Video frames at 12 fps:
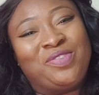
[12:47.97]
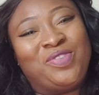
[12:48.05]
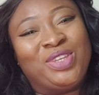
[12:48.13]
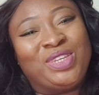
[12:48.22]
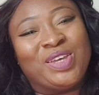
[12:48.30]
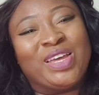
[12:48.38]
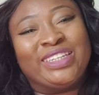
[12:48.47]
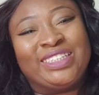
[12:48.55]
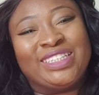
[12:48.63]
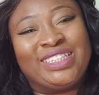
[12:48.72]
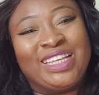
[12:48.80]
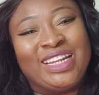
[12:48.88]
video I shall
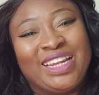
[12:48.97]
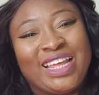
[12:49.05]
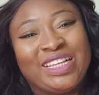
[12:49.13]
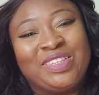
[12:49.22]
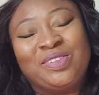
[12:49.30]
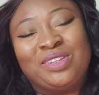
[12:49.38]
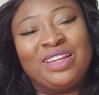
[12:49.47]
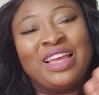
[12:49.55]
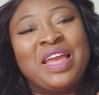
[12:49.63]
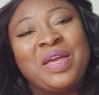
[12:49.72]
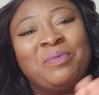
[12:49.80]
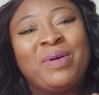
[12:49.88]
see you in the next one
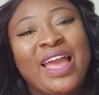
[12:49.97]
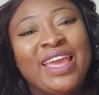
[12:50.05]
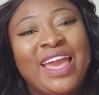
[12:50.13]
bye